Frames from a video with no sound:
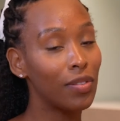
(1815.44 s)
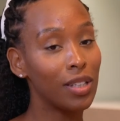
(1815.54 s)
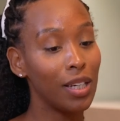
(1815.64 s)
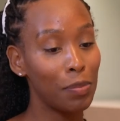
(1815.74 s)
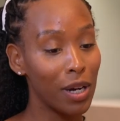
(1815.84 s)
if
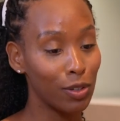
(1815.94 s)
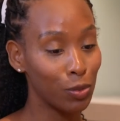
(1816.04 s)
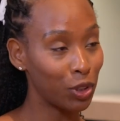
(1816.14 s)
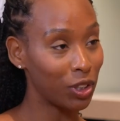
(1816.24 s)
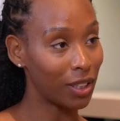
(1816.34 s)
there's any
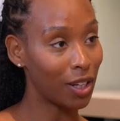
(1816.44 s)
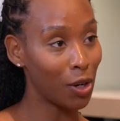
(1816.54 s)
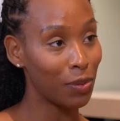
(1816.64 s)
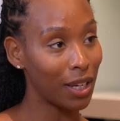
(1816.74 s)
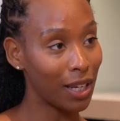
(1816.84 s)
parents watching, I
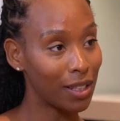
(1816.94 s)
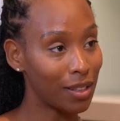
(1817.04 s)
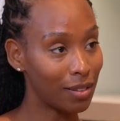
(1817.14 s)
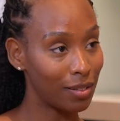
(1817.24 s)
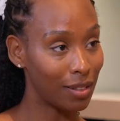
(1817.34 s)
hope that they
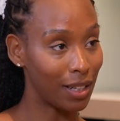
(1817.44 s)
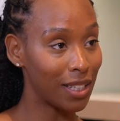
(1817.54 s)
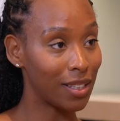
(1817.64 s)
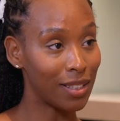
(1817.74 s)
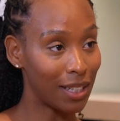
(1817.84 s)
can
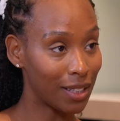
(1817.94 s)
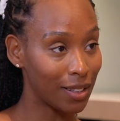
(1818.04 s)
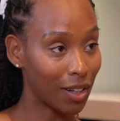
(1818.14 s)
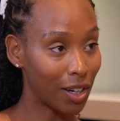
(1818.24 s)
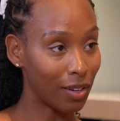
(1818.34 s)
listen to
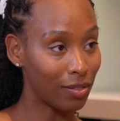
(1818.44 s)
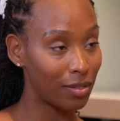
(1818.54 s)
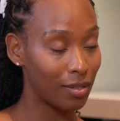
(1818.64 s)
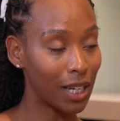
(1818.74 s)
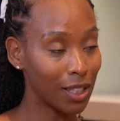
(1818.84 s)
this and kind of
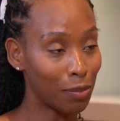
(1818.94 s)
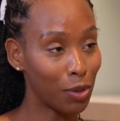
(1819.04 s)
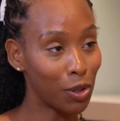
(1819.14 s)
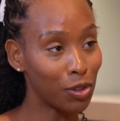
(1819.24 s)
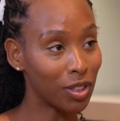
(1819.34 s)
take
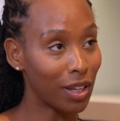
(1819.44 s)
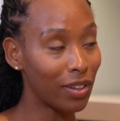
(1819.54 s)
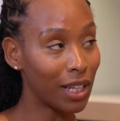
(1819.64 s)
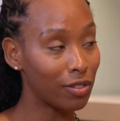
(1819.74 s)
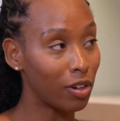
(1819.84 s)
some notes, because I
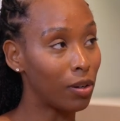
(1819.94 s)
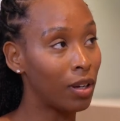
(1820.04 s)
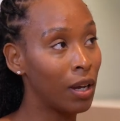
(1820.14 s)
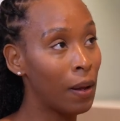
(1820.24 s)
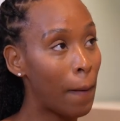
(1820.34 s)
think that's very
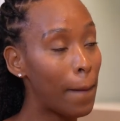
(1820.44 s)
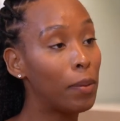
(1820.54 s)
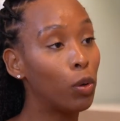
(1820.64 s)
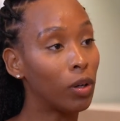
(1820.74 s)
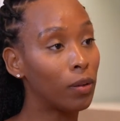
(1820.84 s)

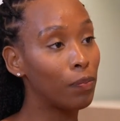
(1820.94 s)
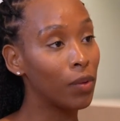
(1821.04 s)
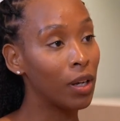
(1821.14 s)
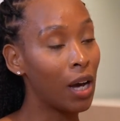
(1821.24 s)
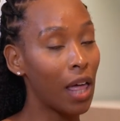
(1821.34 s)
important.
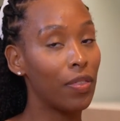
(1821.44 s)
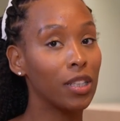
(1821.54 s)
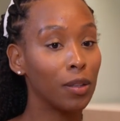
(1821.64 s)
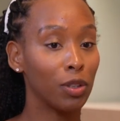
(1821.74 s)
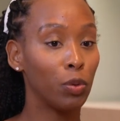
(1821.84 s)
I
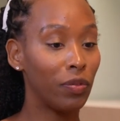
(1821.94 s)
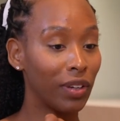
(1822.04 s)
think sometimes we